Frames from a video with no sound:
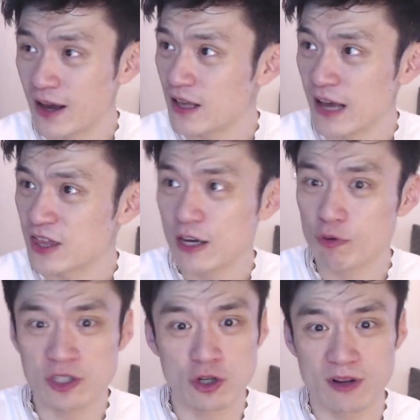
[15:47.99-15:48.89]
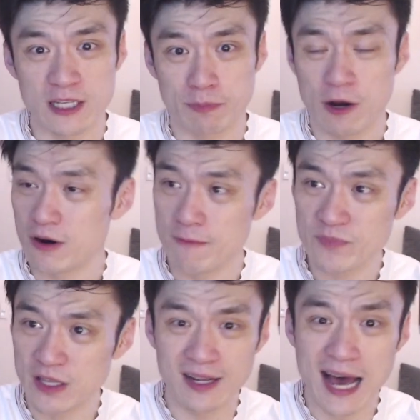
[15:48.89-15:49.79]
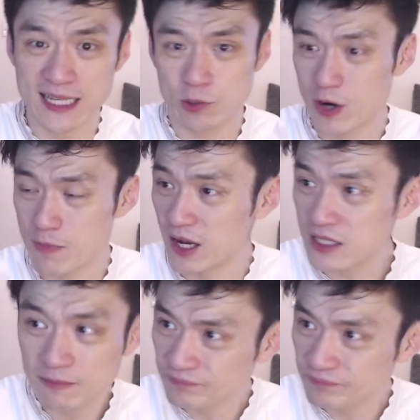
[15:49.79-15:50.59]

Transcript: I think it was during this period, in the last 20 minutes,